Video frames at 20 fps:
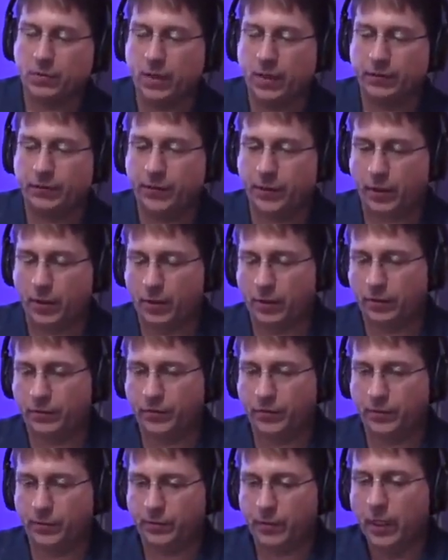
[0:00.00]
where if you're going
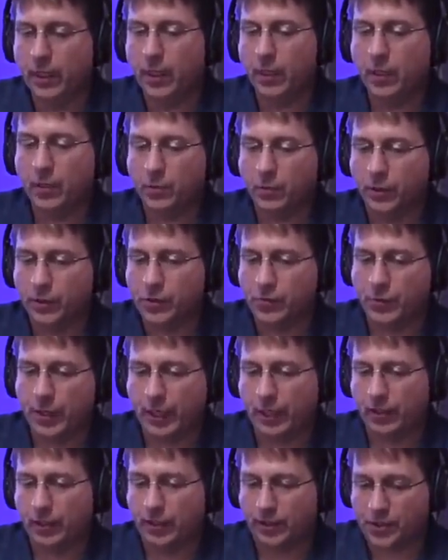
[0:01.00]
from what's
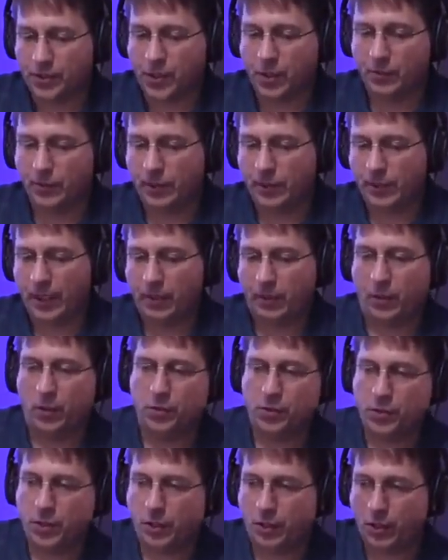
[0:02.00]
running on the settlement layer
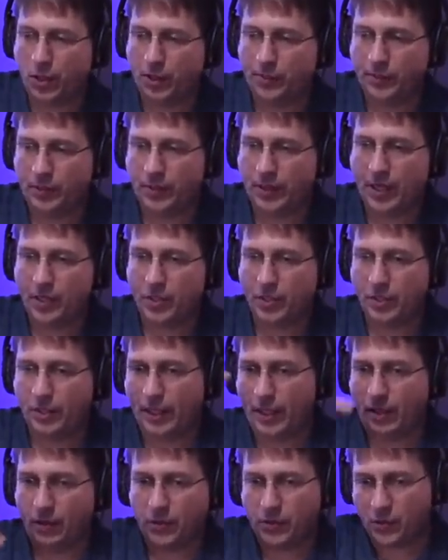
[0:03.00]
goes to the computation
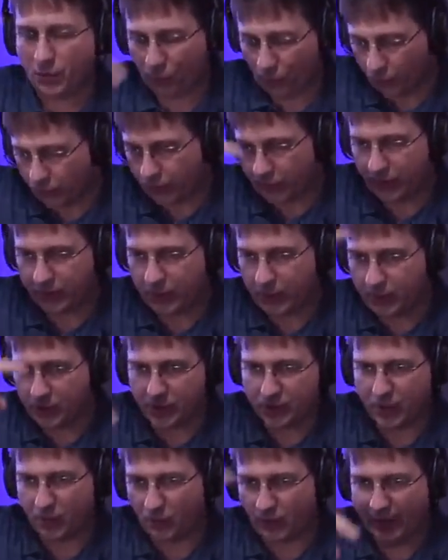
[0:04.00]
layer, some work in
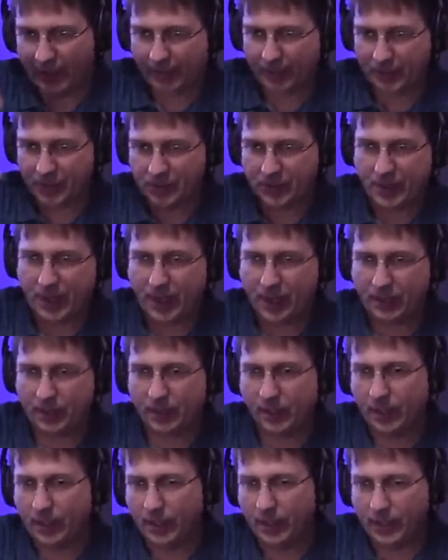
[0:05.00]
some way gets
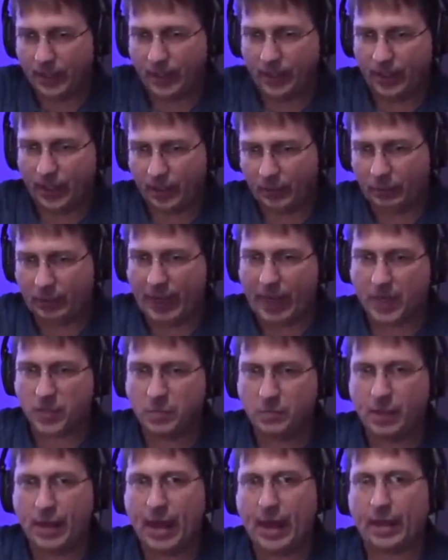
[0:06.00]
done and then
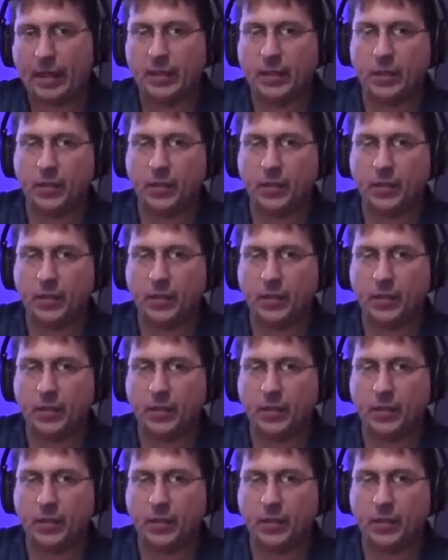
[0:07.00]
passed back.